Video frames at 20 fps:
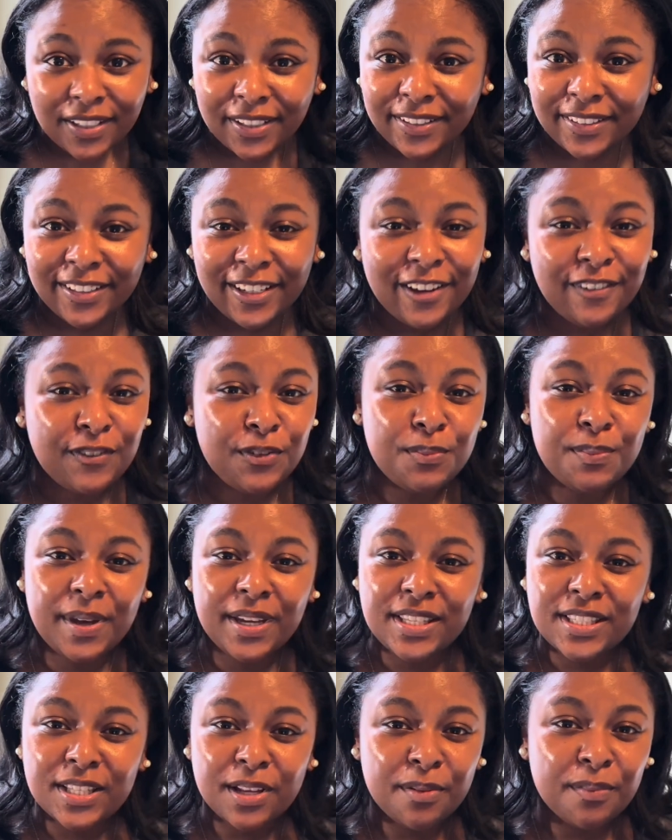If you
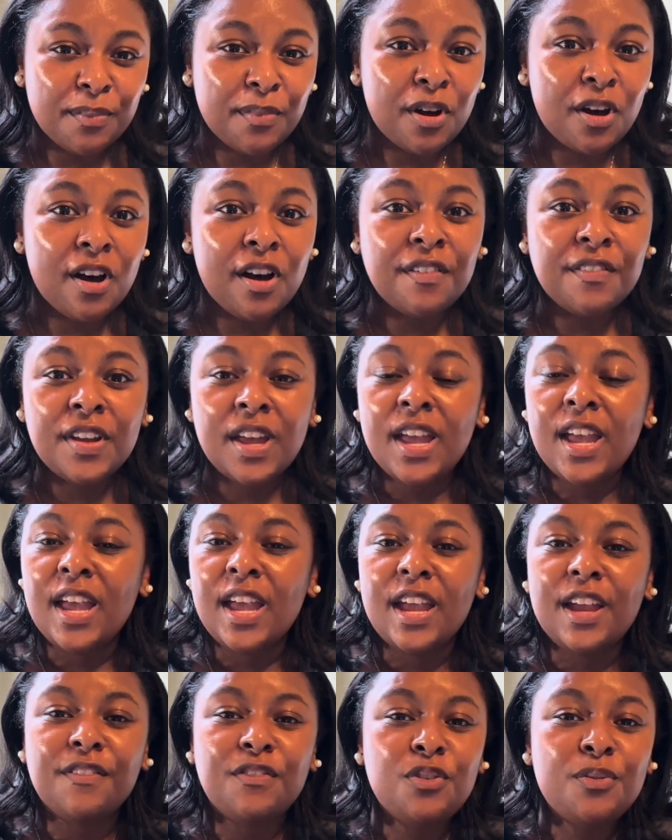pay something off,
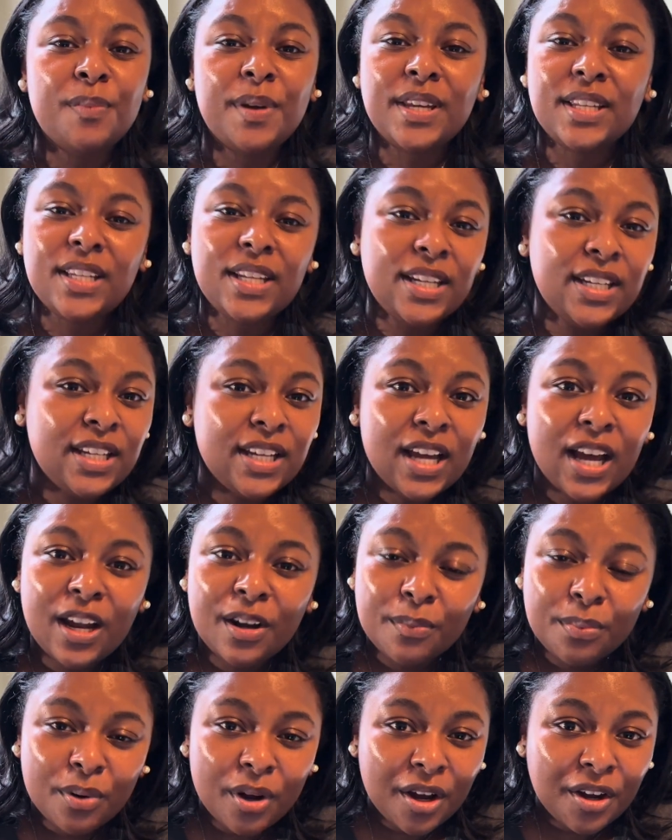if you made any kind
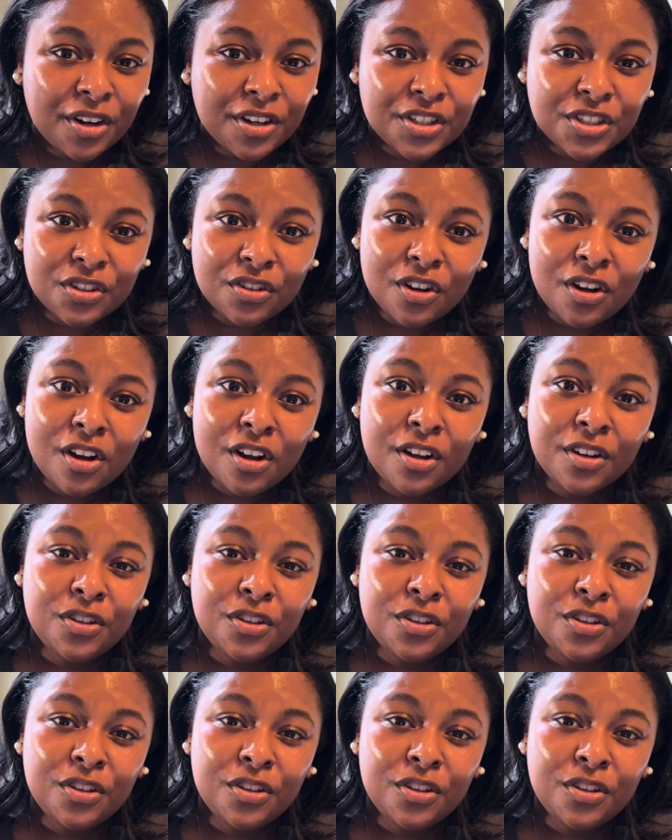of progress at all,